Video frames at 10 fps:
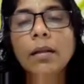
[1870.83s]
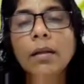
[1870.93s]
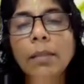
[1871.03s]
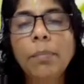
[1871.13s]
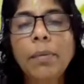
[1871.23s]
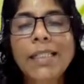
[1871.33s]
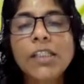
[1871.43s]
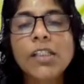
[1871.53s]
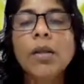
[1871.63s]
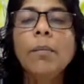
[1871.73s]

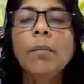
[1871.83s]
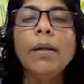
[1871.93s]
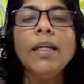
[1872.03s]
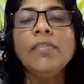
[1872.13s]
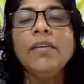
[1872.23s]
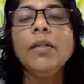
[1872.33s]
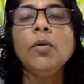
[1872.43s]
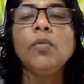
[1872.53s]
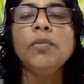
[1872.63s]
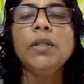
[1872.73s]
depressed, but I felt
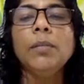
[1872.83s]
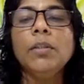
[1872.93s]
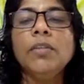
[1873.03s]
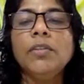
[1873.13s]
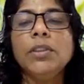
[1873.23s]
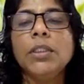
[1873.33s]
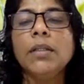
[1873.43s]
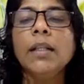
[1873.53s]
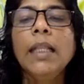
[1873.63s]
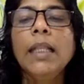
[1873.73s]
hopeful about the future.
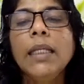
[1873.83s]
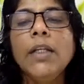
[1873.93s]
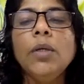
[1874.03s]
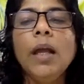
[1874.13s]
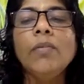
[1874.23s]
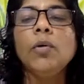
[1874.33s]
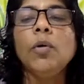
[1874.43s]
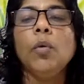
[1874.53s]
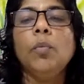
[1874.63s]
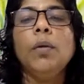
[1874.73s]
He do have
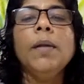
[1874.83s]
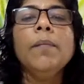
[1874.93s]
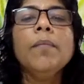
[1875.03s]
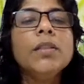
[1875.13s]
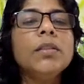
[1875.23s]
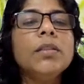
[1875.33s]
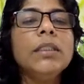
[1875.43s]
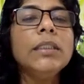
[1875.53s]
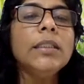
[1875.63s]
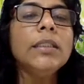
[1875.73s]
hope. So
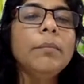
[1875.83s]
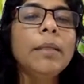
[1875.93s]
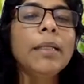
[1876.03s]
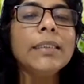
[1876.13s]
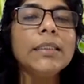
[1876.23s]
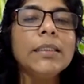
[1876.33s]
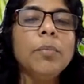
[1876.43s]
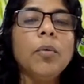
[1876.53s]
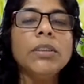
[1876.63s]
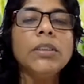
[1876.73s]
this is a mixed
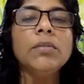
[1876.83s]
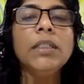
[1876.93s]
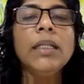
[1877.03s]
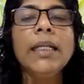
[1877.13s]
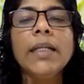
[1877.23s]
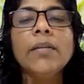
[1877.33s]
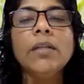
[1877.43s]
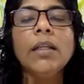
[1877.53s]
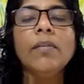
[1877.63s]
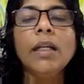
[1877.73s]
positively and
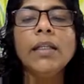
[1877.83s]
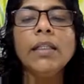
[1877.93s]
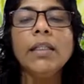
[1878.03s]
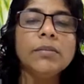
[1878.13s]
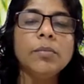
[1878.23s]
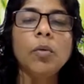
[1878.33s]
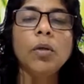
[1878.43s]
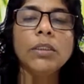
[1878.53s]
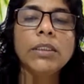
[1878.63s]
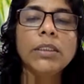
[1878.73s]
negatively. One is
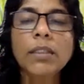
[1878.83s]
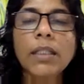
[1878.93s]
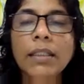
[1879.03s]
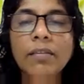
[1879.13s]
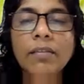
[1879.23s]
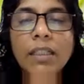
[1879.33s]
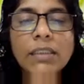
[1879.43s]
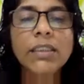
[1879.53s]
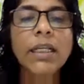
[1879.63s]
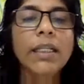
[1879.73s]
positive, the other one
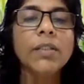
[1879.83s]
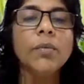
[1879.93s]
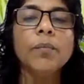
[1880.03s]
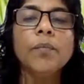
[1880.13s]
is negative.